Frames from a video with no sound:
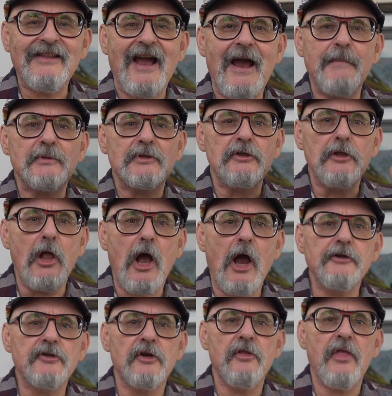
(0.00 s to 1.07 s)
times
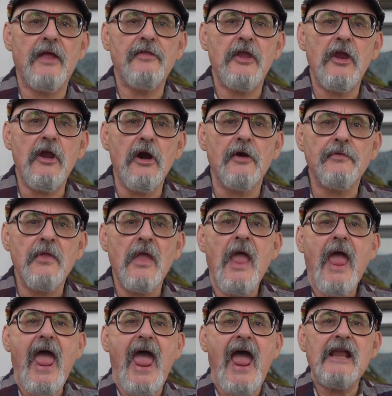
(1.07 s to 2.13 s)
larger than the Earth
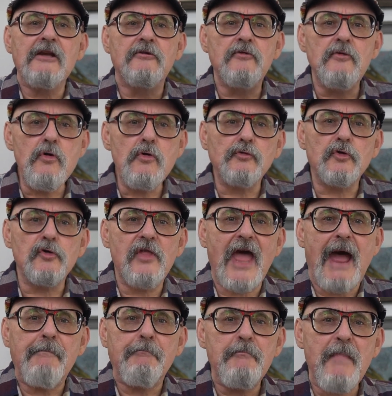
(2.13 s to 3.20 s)
and grew to
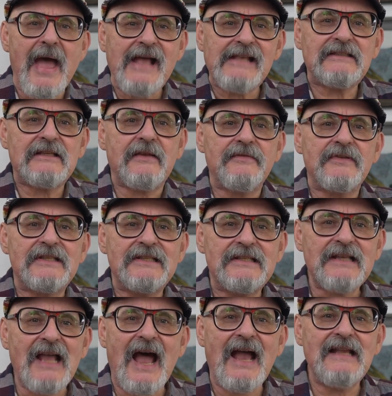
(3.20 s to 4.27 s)
that massive
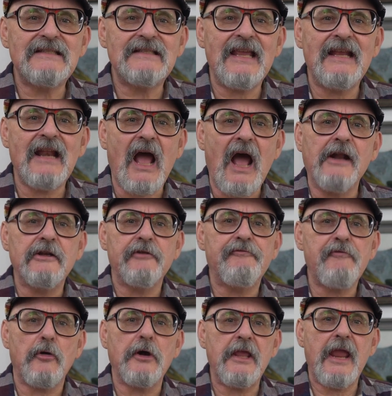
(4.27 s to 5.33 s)
size in under
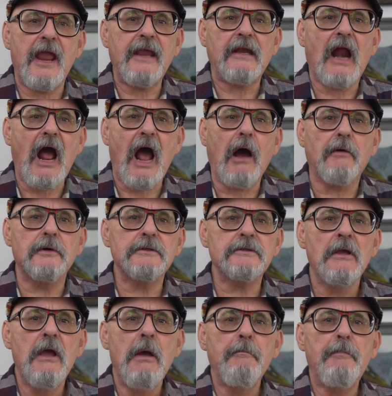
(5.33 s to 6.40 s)
forty-eight
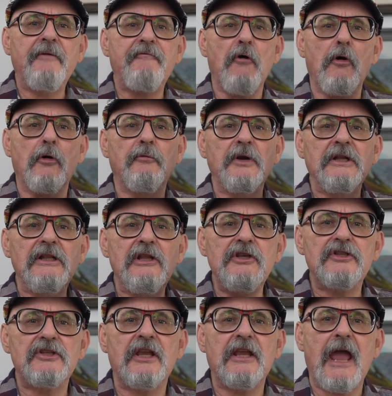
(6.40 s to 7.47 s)
hours before
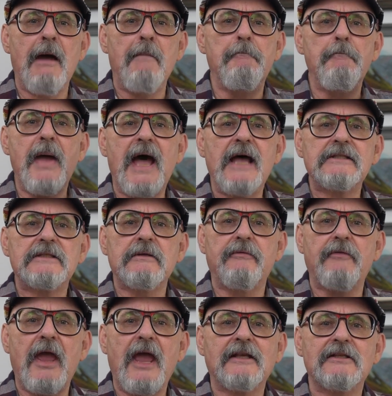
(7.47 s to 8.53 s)
releasing a
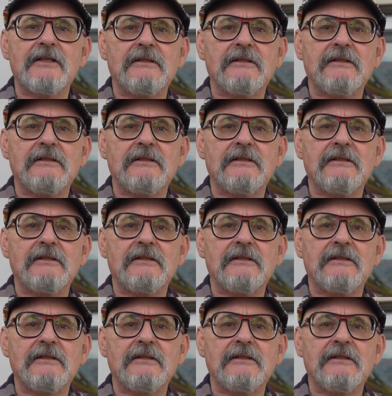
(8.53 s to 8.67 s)
massive X